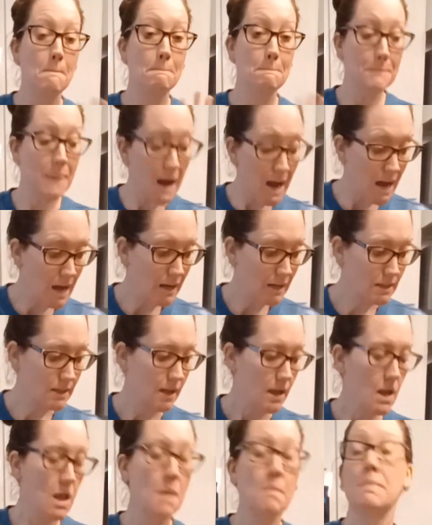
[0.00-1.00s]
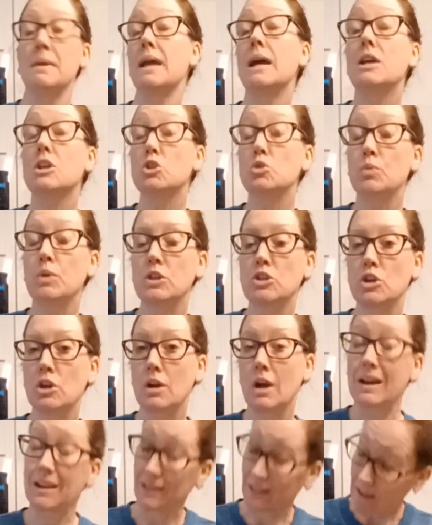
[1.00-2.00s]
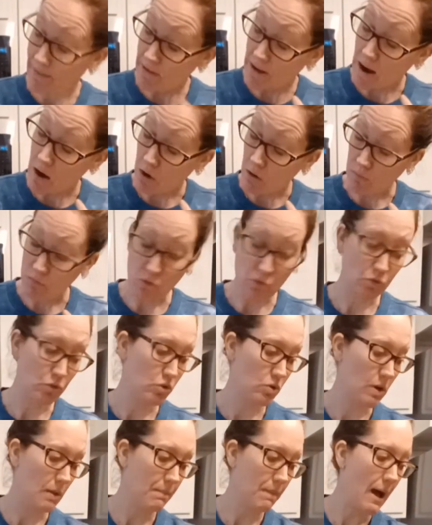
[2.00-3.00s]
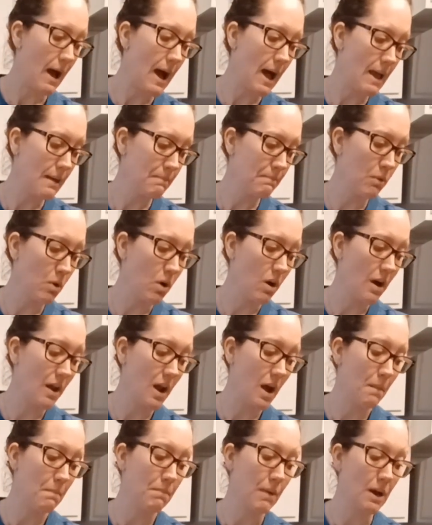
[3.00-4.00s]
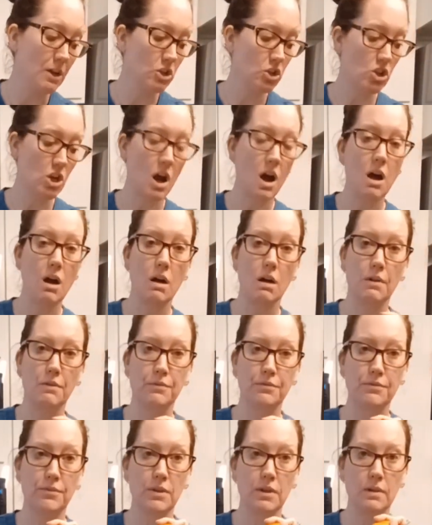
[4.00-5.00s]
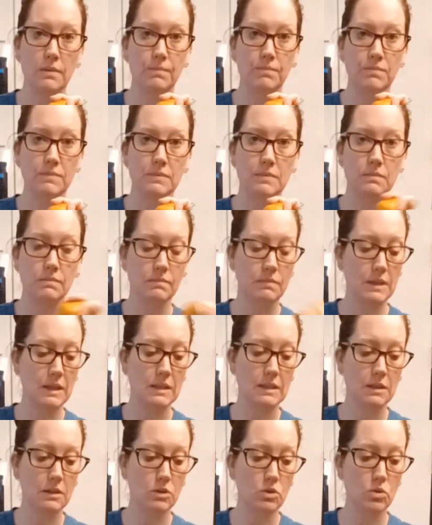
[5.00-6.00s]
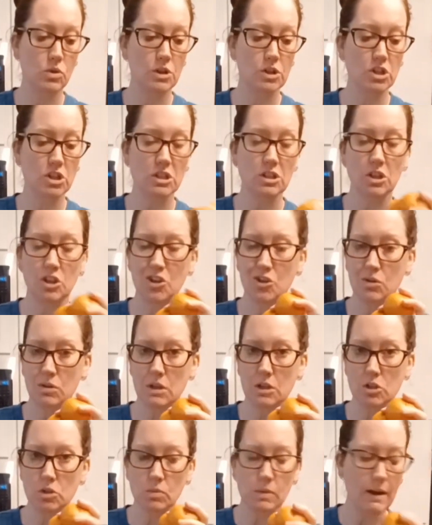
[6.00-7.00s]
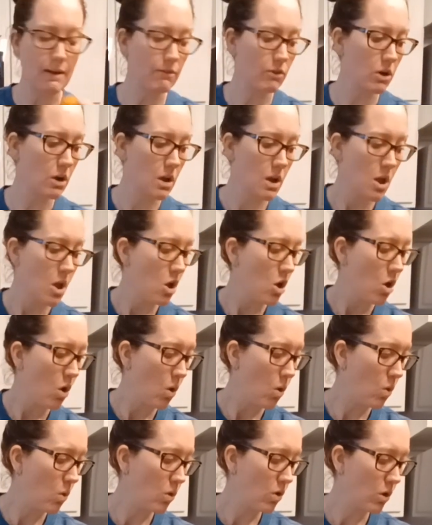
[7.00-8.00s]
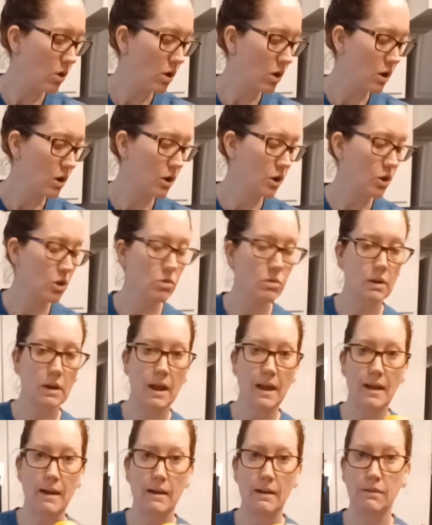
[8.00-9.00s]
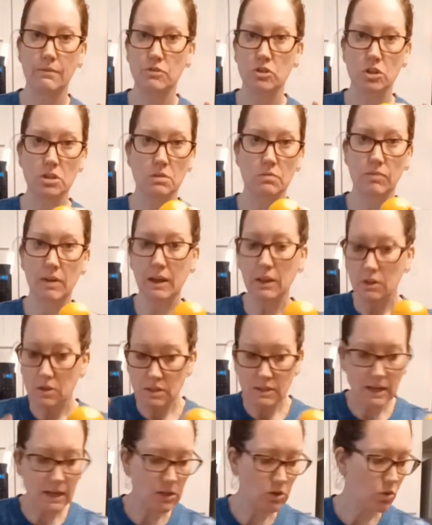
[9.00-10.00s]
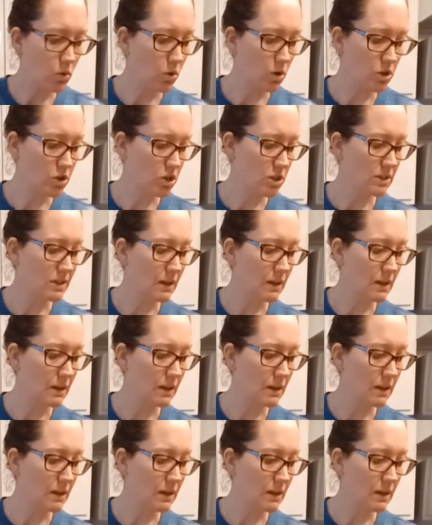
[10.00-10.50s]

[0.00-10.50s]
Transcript: But because we took an 11-hour road trip, I bought a bunch of these little oranges, the cuties or whatever, or you can have just regular size oranges.